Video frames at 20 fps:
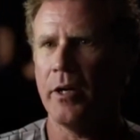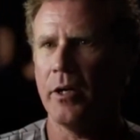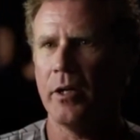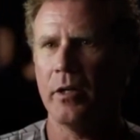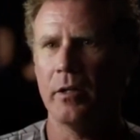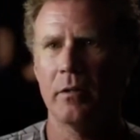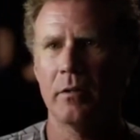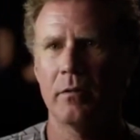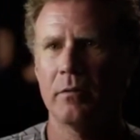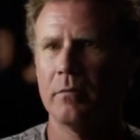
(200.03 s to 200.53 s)

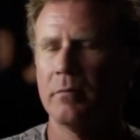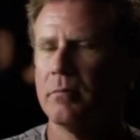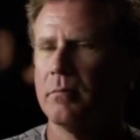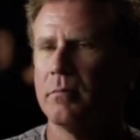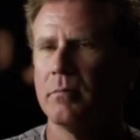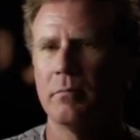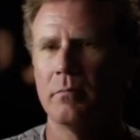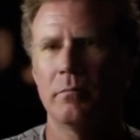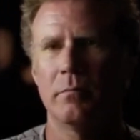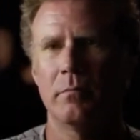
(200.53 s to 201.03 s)
different teams in
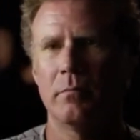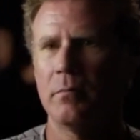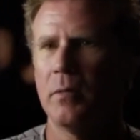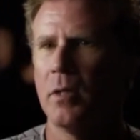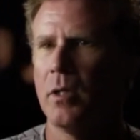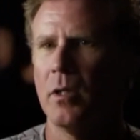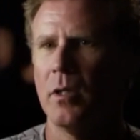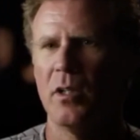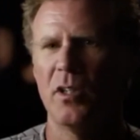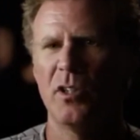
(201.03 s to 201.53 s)
one
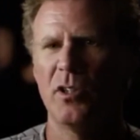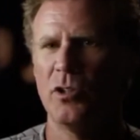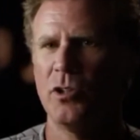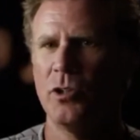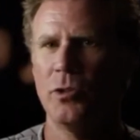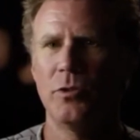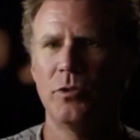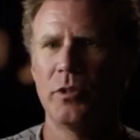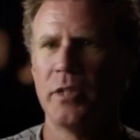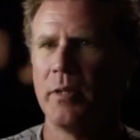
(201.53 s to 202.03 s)
day,
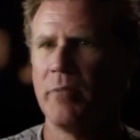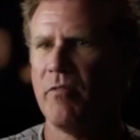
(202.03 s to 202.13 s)
but